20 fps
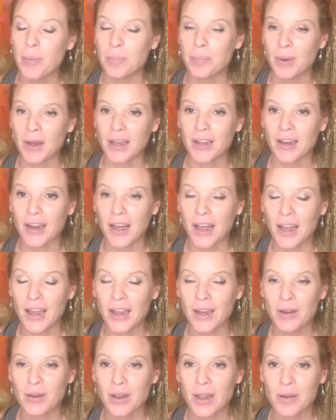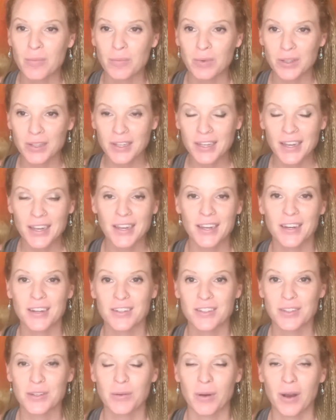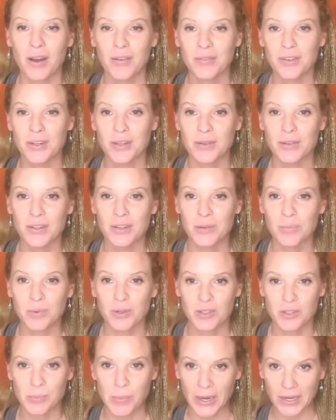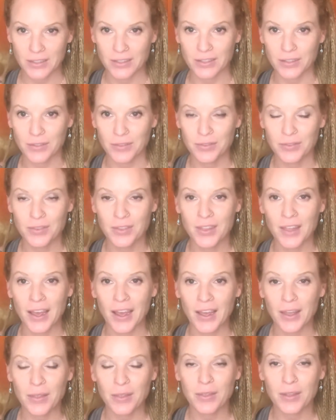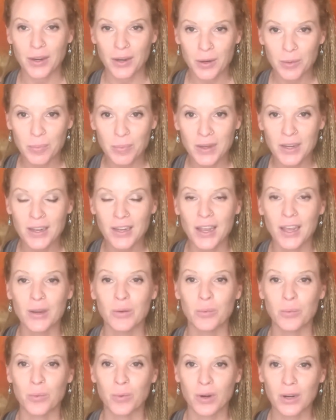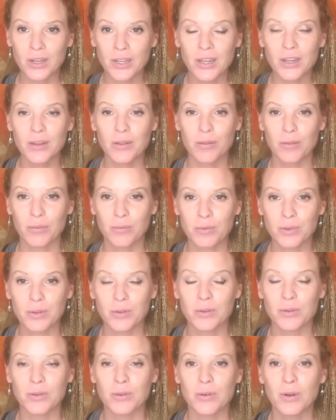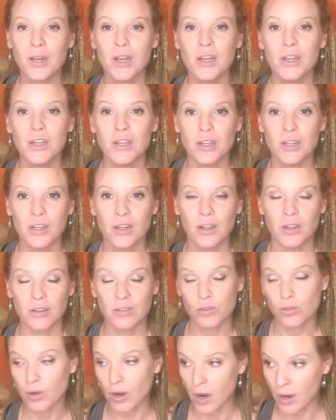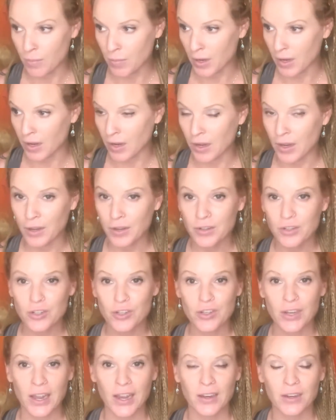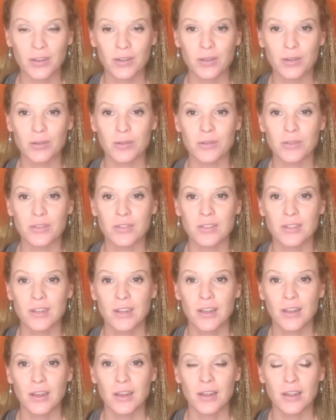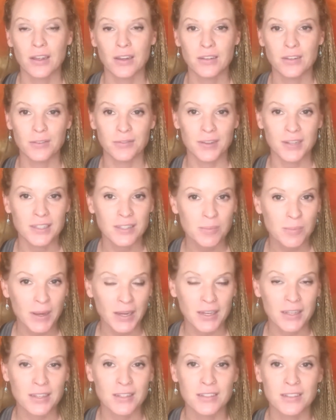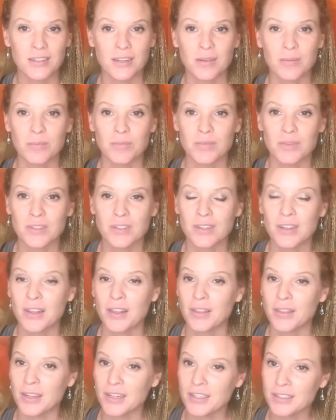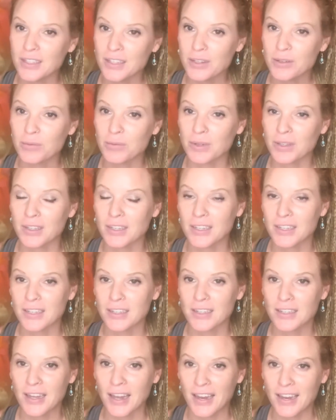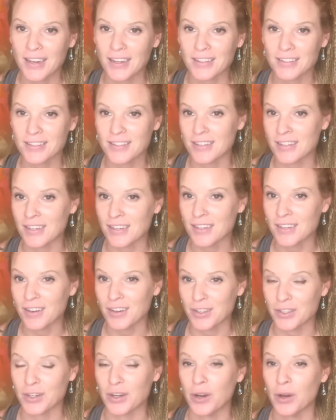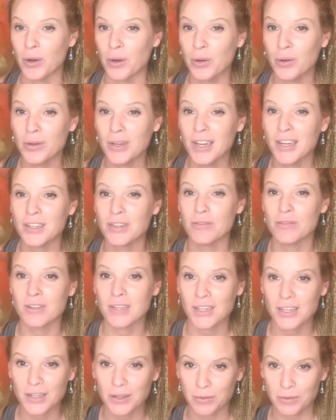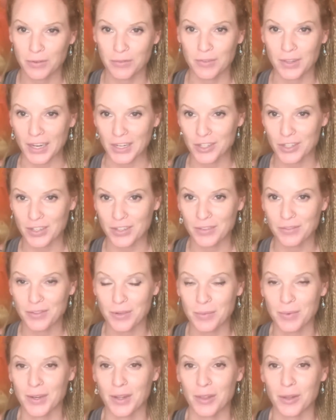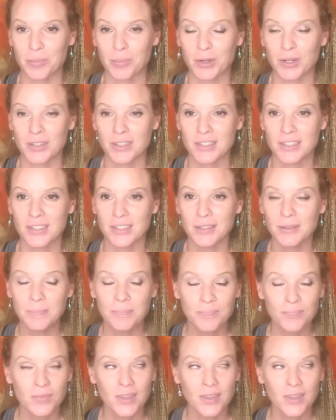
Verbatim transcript: but I am really here to offer you a new perspective that therapy and working through trauma, shadows, defense mechanisms, things that you really can't see on your own and you need a reflection from another person,